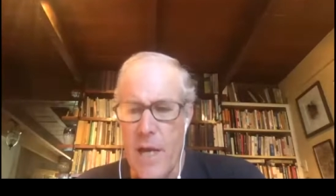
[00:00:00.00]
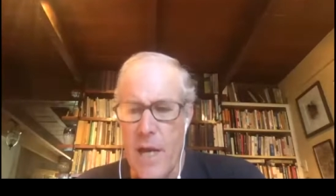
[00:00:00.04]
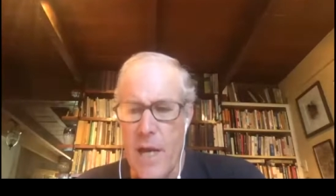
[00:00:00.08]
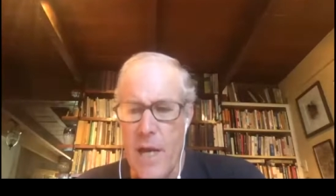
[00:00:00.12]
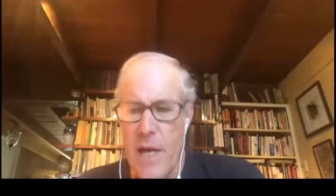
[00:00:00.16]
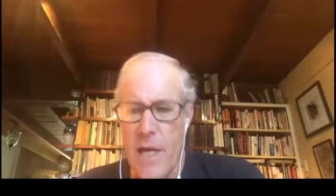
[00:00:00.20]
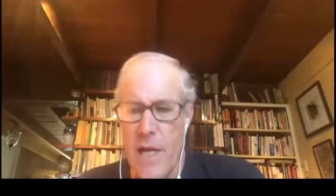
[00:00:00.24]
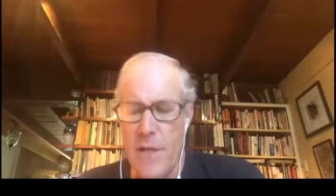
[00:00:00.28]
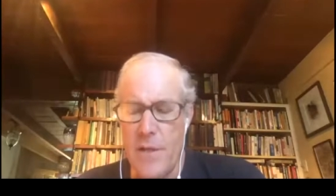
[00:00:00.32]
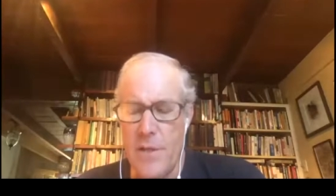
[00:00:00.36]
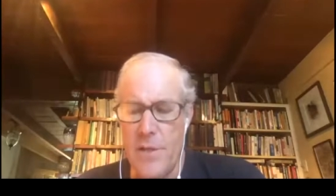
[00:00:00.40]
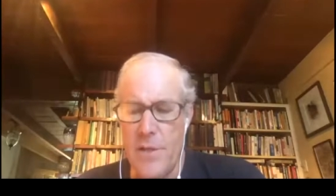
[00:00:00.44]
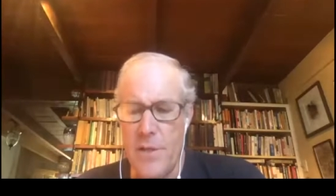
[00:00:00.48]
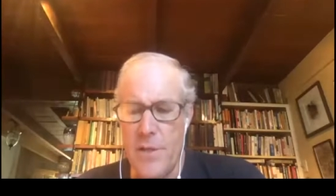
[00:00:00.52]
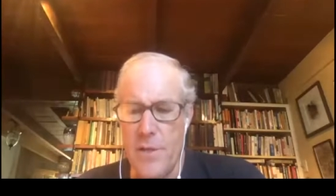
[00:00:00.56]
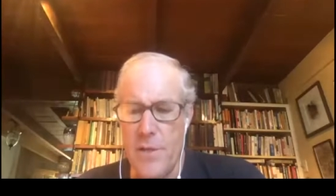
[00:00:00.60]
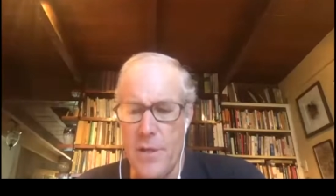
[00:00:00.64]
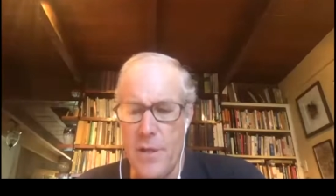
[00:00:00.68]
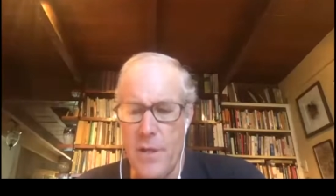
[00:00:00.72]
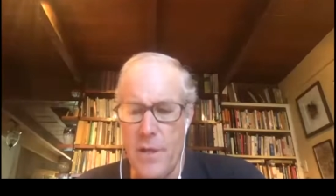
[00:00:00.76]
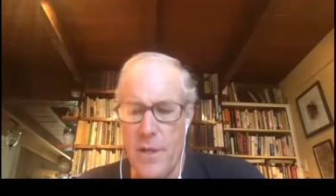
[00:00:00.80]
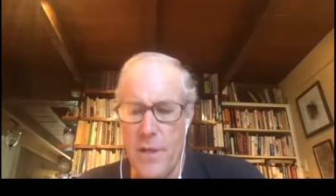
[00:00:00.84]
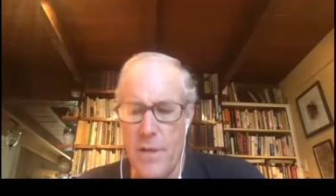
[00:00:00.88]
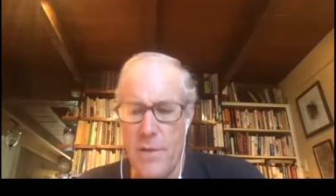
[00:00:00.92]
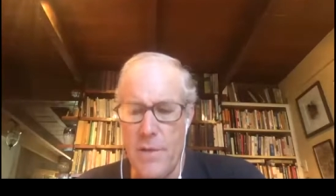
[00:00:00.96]
Uh, to
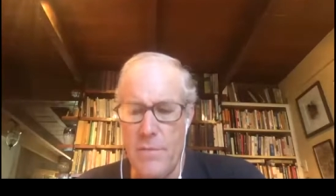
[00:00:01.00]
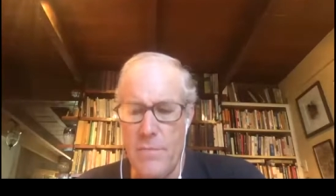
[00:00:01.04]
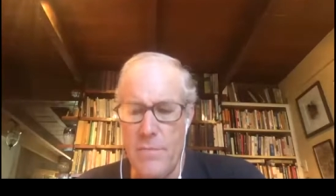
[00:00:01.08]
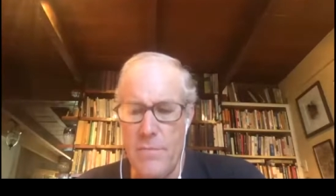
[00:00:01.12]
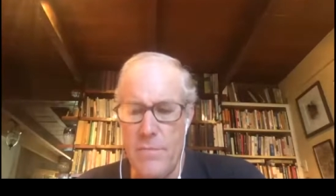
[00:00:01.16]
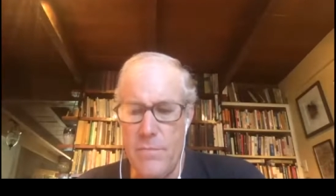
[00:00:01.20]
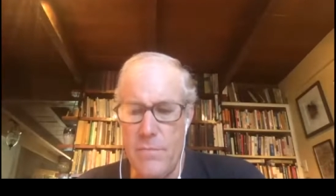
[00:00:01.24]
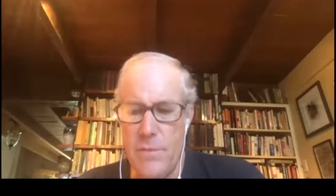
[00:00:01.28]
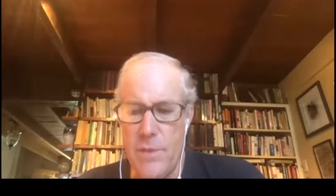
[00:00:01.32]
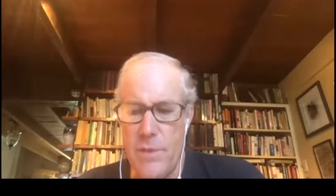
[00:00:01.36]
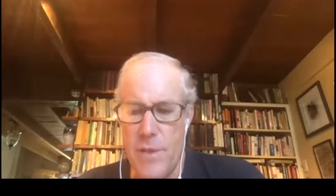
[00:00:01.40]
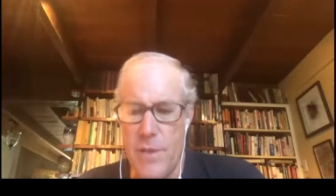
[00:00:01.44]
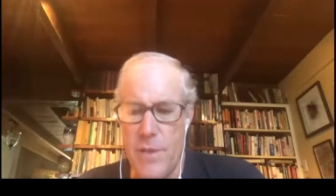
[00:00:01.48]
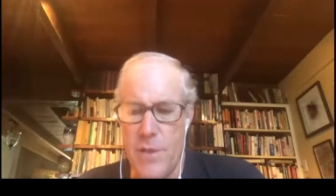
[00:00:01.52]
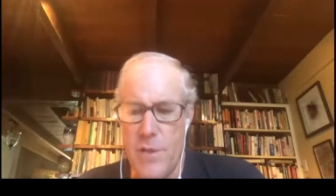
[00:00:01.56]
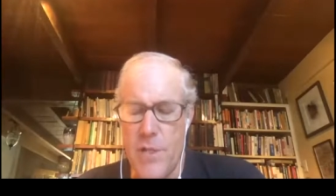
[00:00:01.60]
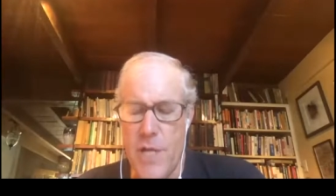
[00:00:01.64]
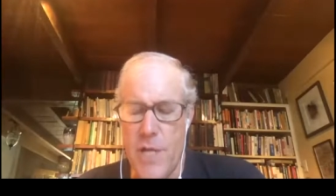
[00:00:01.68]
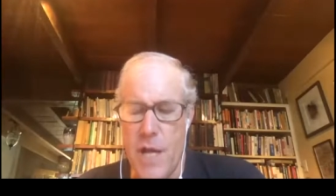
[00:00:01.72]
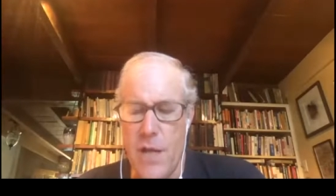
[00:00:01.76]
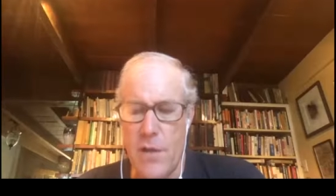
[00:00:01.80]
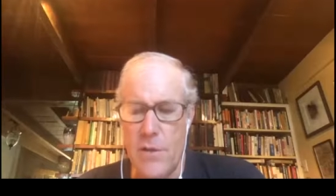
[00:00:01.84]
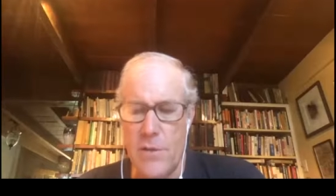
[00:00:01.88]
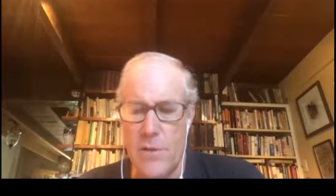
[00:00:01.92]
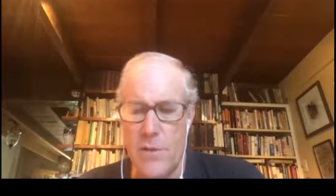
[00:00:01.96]
the to the
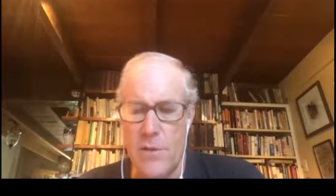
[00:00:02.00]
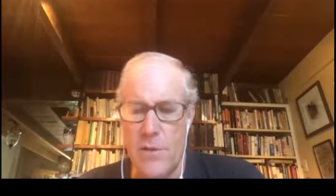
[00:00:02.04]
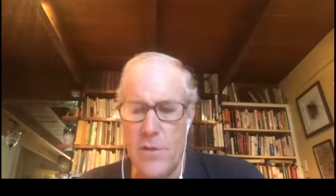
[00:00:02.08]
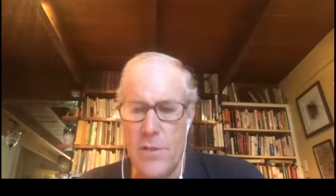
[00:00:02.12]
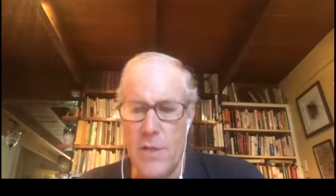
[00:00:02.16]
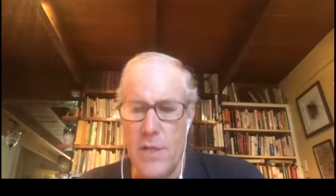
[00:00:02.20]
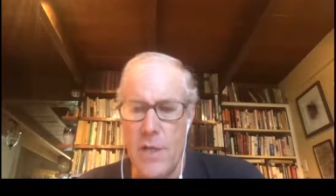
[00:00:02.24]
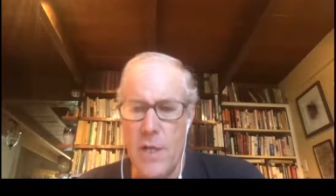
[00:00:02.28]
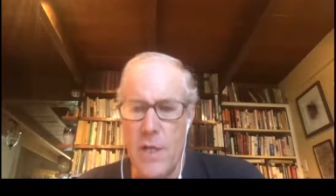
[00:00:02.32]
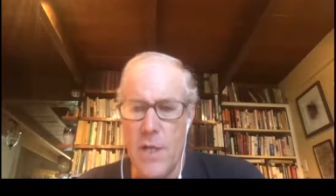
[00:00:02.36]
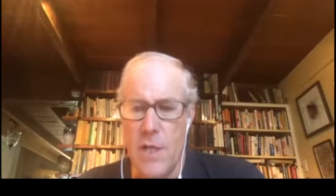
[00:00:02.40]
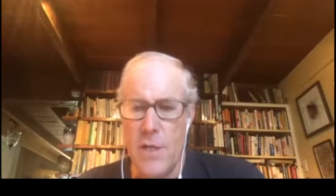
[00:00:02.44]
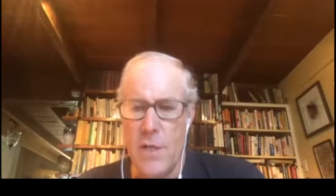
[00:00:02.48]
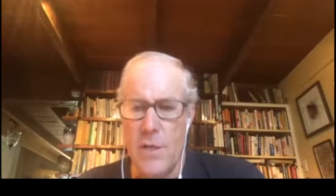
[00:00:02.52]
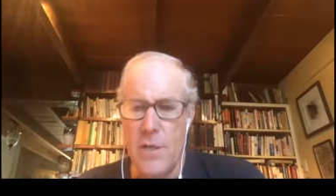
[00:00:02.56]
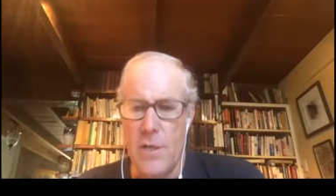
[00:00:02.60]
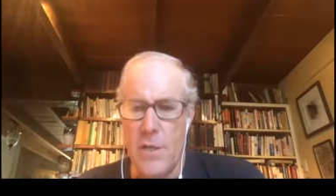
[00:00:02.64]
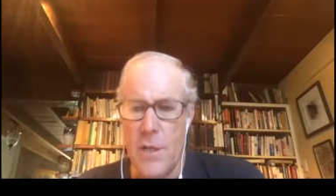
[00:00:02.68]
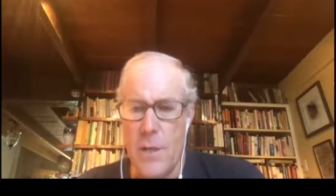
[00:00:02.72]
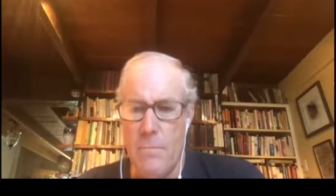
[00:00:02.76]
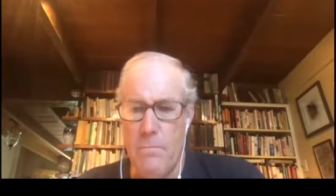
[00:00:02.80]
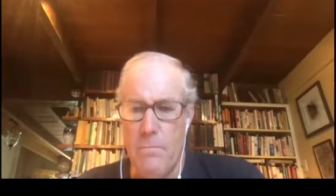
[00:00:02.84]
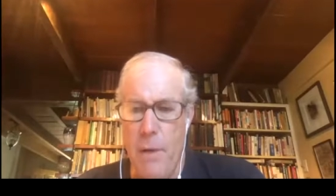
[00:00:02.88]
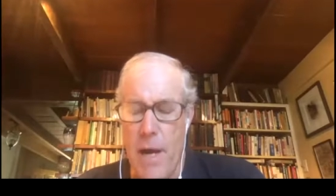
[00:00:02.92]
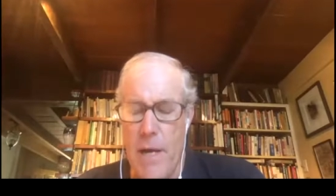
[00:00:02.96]
shelters
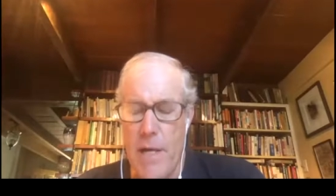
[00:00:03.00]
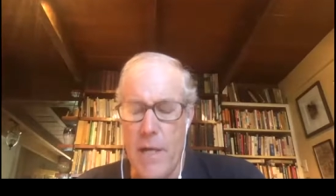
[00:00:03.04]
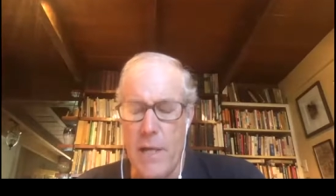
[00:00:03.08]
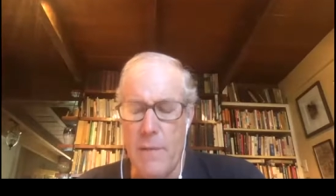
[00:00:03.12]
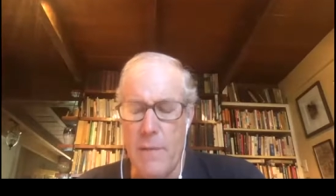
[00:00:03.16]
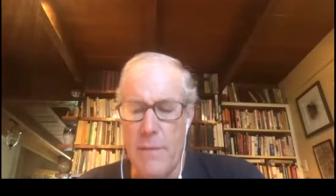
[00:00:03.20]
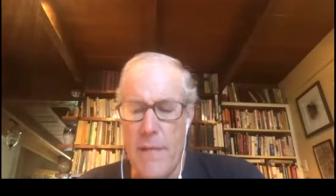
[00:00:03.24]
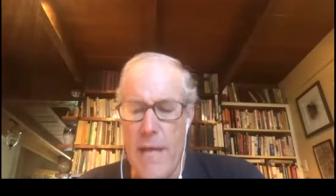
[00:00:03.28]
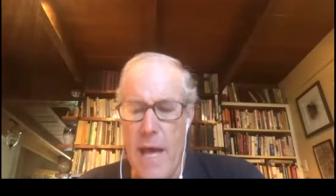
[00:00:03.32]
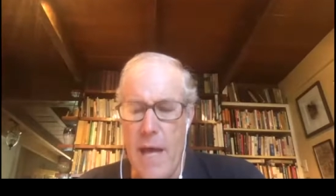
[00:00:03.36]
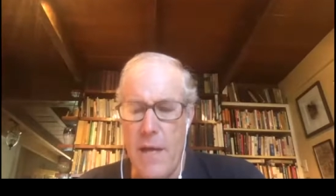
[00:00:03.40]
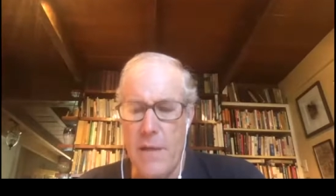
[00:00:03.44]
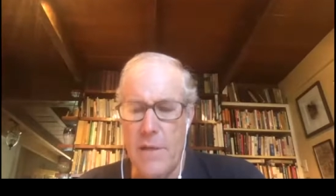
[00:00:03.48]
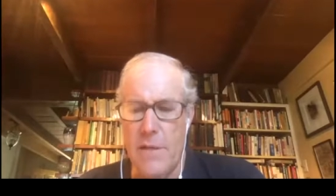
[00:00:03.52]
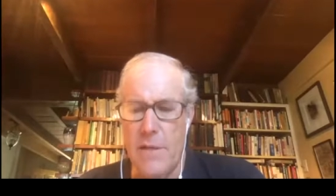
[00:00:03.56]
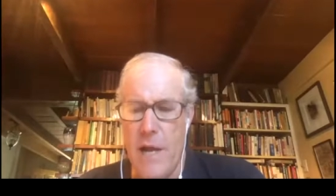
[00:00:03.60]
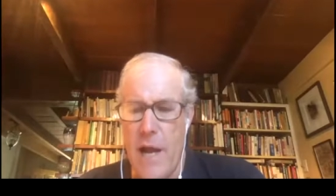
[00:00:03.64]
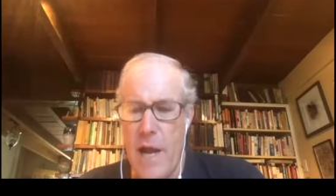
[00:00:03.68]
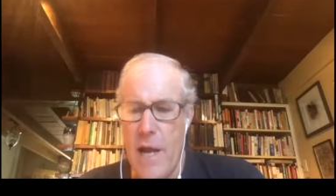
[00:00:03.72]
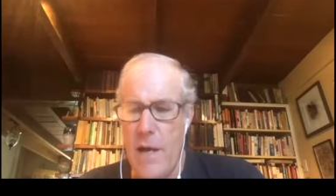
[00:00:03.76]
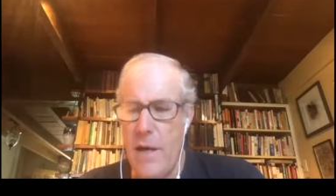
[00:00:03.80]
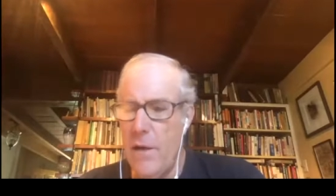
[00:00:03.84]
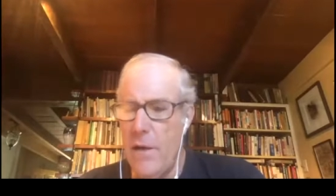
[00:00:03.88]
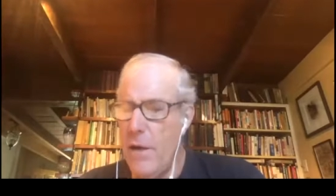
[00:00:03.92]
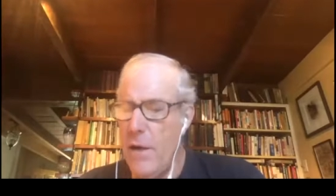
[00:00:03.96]
to button them down
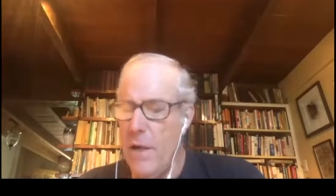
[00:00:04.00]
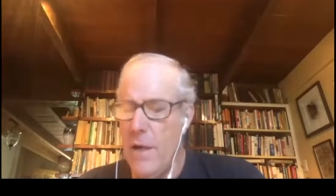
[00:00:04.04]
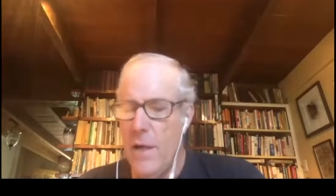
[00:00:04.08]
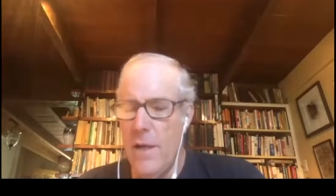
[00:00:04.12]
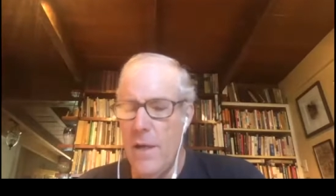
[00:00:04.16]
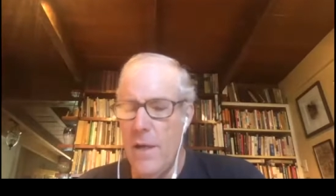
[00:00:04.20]
tighter.